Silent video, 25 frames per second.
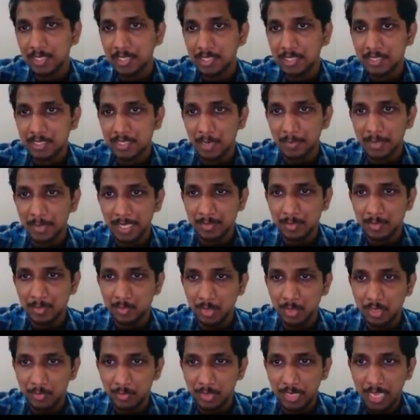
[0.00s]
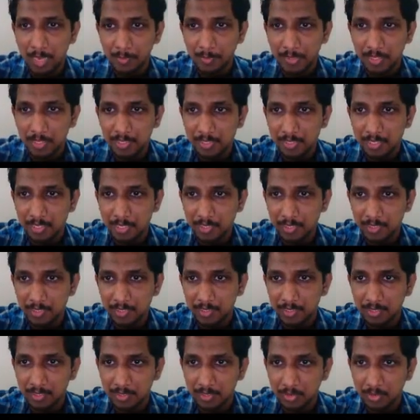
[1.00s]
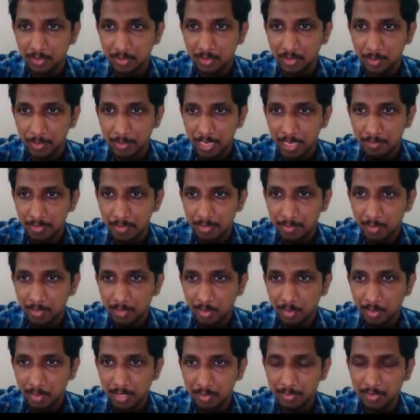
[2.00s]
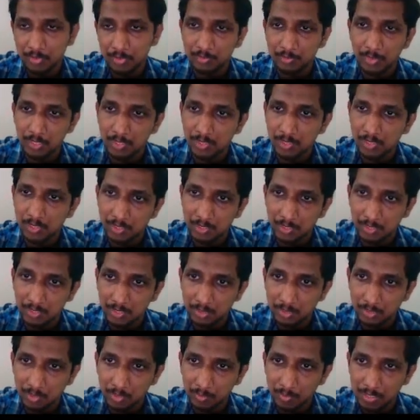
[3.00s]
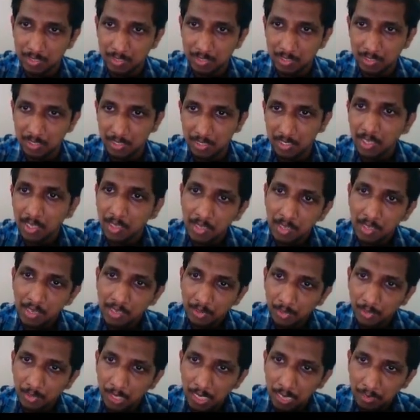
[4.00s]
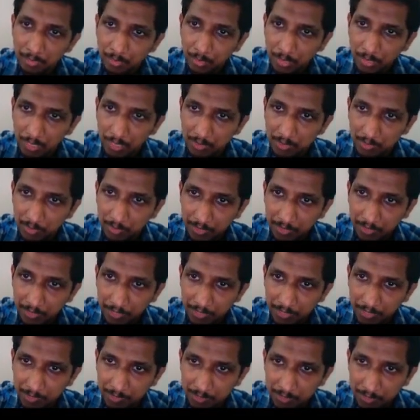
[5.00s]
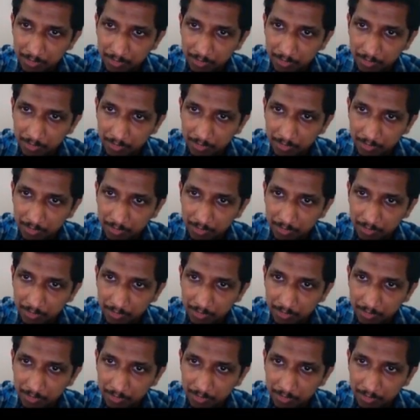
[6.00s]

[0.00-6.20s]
sometimes what will happen is like you will be having more number of bars here. So basically you have to actually take the center